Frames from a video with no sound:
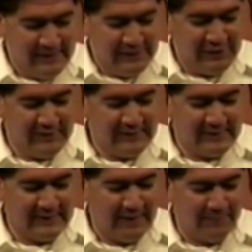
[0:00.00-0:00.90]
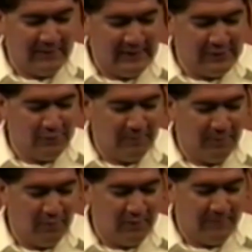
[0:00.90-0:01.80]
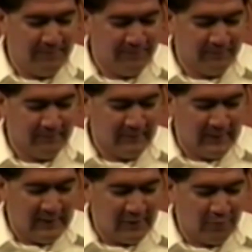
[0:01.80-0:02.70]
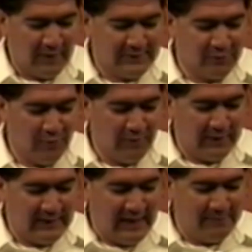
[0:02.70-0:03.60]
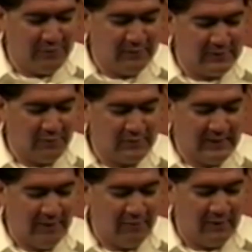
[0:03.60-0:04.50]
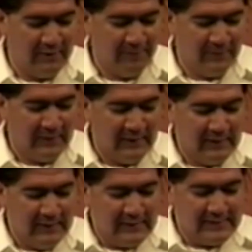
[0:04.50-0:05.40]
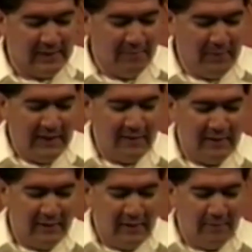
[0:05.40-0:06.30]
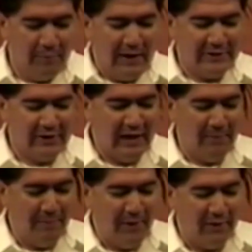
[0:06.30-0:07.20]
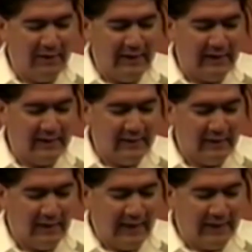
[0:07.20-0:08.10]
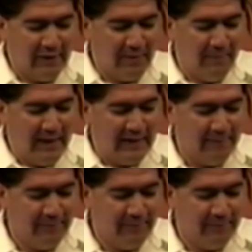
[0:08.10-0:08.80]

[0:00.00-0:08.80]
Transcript: Jesus stepped into a boat, crossed over, and came to his own town. Some men brought to him a paralytic lying on a mat.